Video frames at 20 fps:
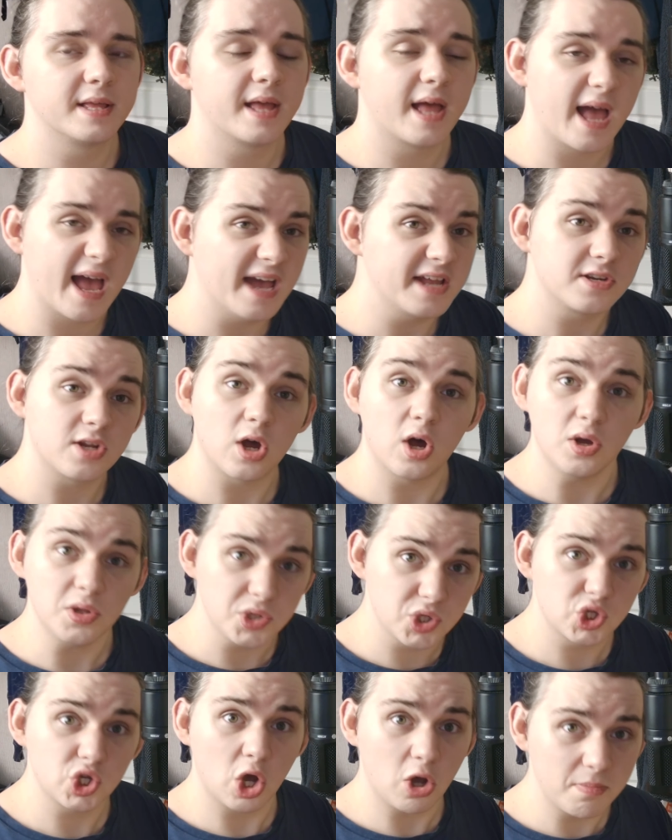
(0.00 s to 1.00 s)
And on
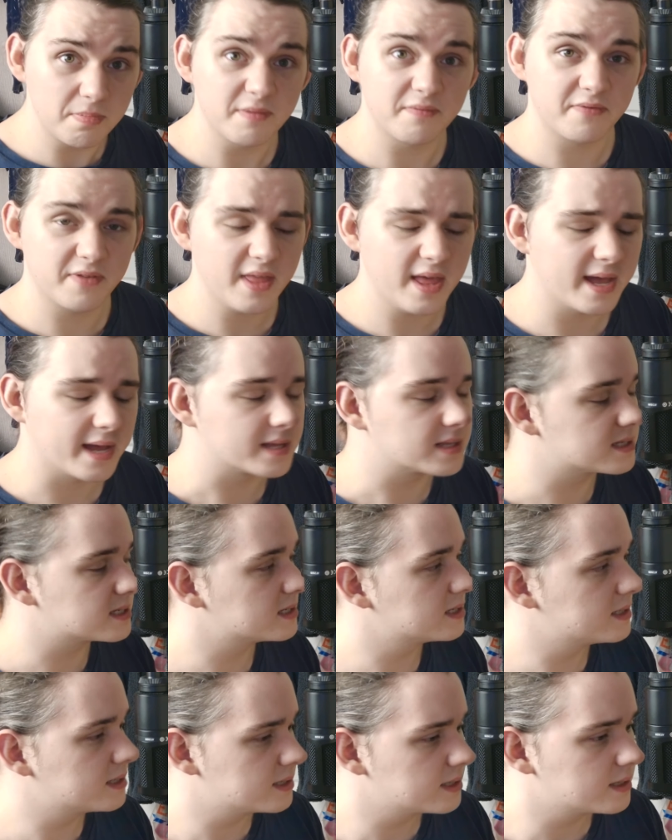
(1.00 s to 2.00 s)
top of that,
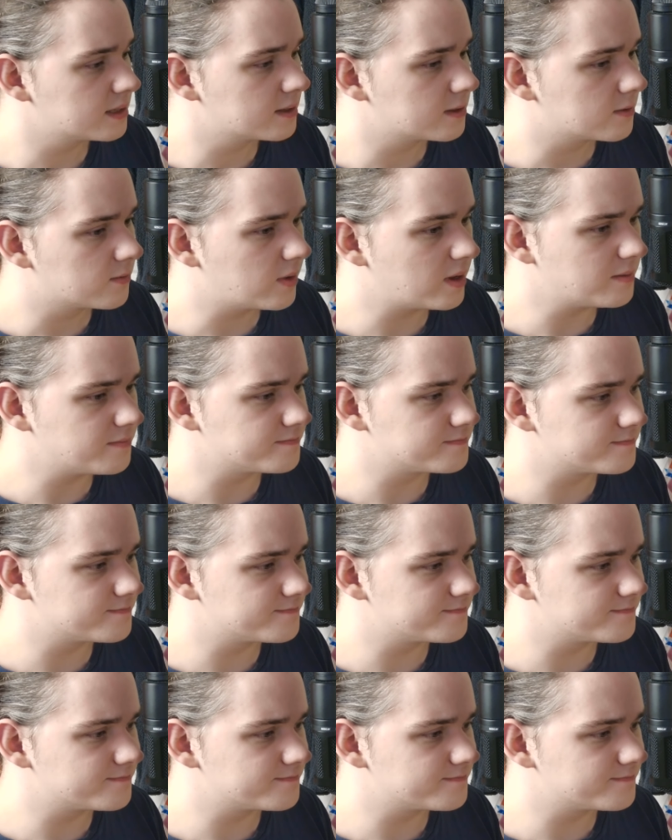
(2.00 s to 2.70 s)
well,